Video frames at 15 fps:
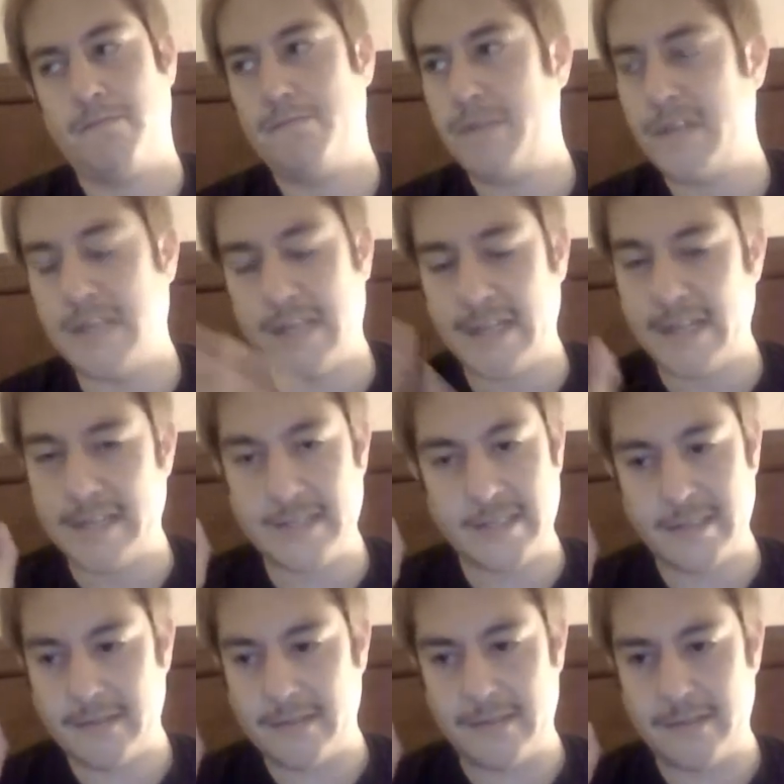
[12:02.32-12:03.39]
But yeah, that's
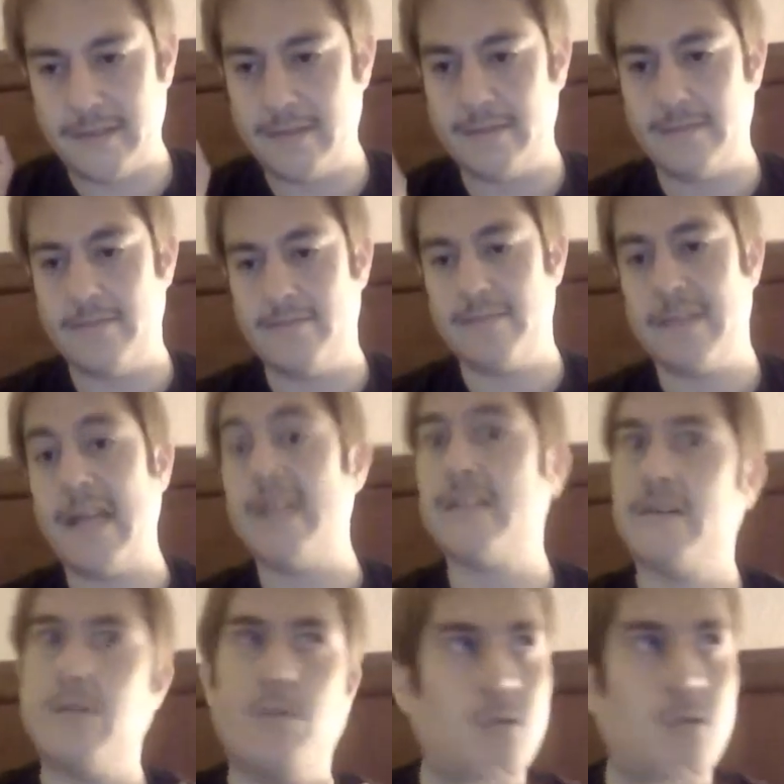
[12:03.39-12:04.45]

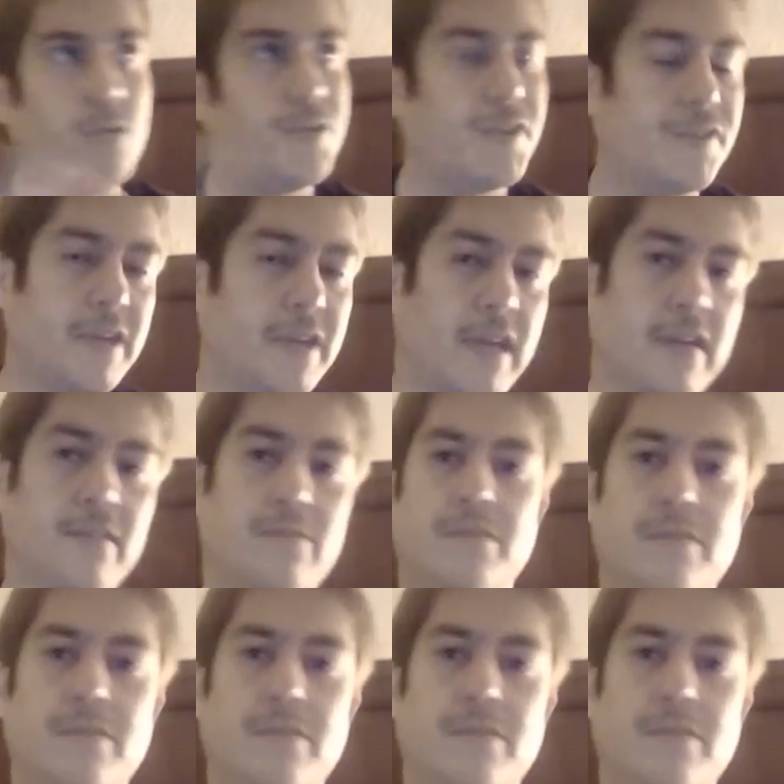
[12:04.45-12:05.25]
a whole nother can